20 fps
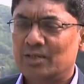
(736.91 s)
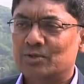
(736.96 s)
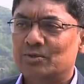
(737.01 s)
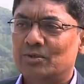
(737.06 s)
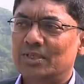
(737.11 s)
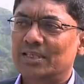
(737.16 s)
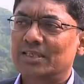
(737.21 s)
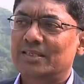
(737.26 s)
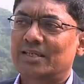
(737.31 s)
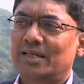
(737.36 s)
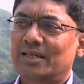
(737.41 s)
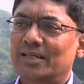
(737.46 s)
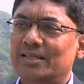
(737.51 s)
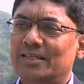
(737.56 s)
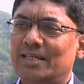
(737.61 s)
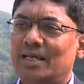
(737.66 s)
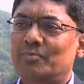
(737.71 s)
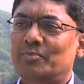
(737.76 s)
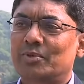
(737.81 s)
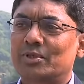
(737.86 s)
So these
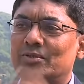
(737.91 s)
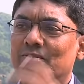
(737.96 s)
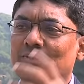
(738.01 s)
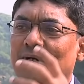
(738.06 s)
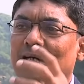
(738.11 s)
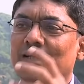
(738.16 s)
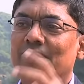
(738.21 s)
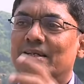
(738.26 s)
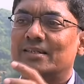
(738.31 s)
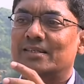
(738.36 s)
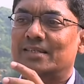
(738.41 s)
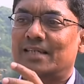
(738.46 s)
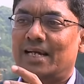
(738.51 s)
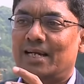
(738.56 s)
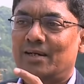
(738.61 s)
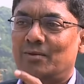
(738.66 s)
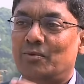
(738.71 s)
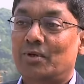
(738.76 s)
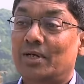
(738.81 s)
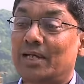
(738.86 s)
studies help us to
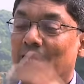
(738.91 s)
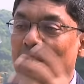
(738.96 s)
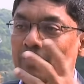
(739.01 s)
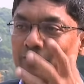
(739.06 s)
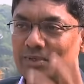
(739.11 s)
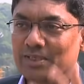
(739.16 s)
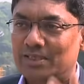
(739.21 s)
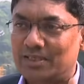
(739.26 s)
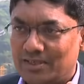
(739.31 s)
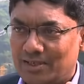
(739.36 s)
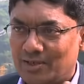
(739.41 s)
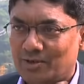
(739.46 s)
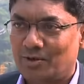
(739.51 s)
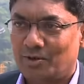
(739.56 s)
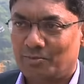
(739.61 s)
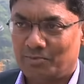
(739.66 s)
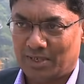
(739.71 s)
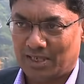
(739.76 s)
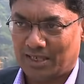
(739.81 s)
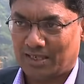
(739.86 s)
understand what happens in the
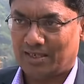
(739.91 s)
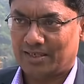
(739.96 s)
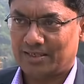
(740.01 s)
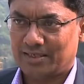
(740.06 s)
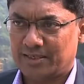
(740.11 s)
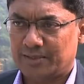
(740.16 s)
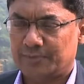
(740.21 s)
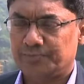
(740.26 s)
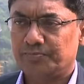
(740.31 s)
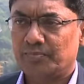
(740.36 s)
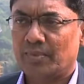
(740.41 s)
globular cluster.